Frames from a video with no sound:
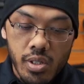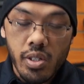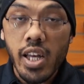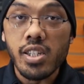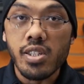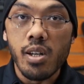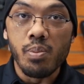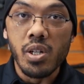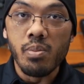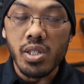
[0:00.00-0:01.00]
So that's
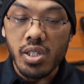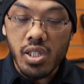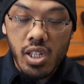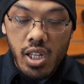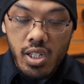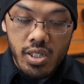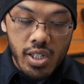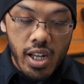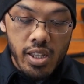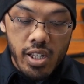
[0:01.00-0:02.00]
pretty much the
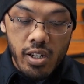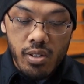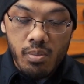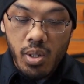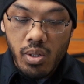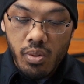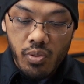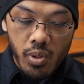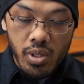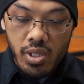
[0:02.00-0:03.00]
inside there. The motor,
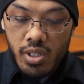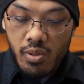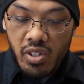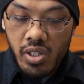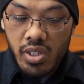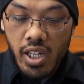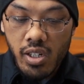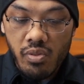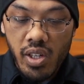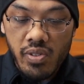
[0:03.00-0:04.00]
of course, is a very
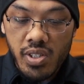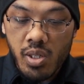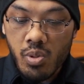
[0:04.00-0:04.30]
standard VFC